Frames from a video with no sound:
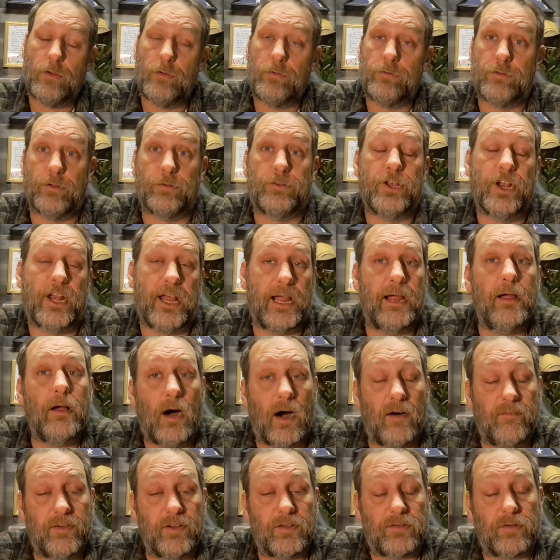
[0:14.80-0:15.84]
So today,
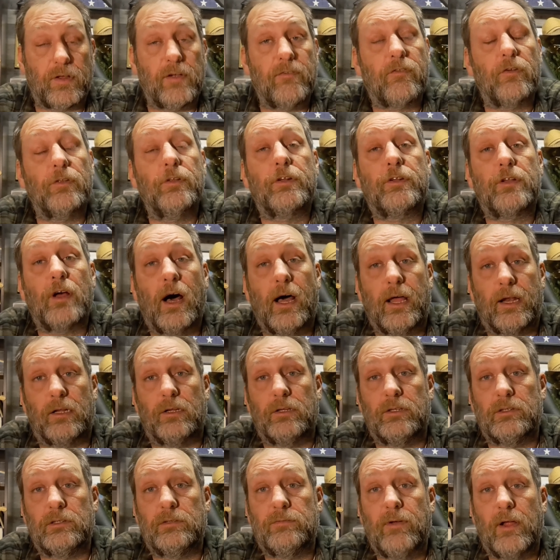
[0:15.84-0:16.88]
obviously from the title
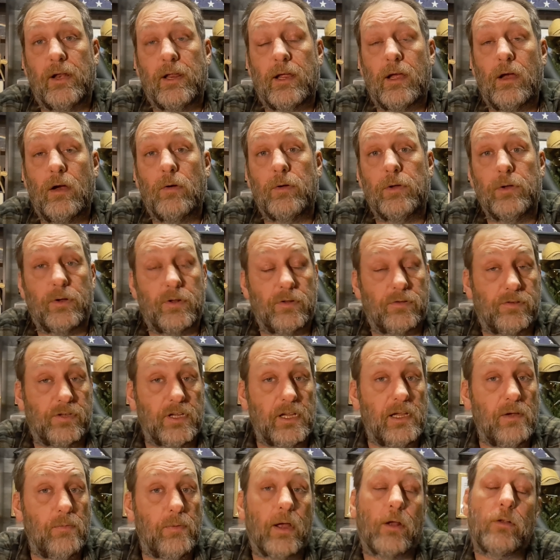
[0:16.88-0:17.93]
of this video, you can
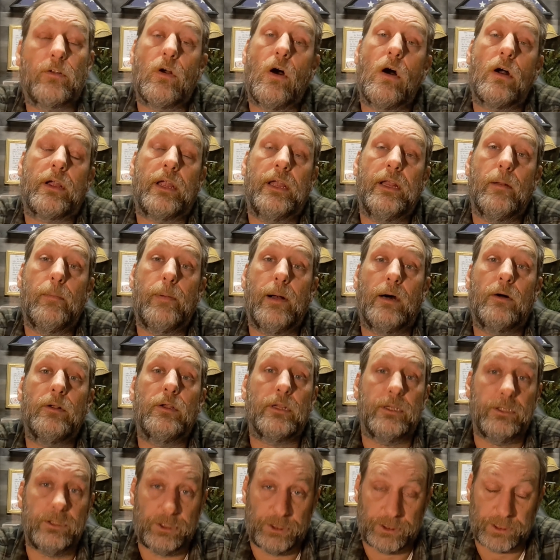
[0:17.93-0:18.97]
see we are talking
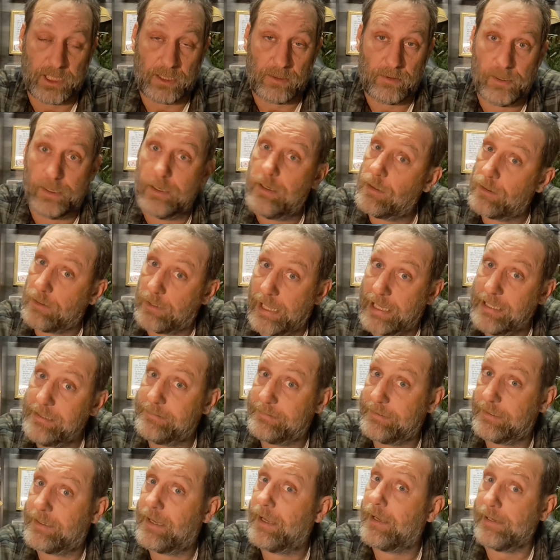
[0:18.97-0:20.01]
about Jared
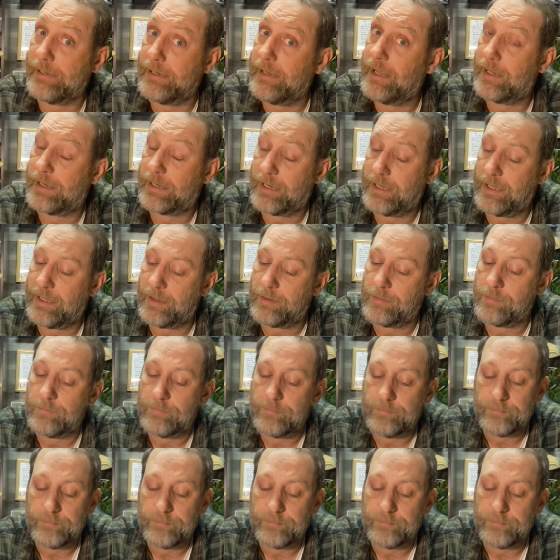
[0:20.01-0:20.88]
Leisek yet again.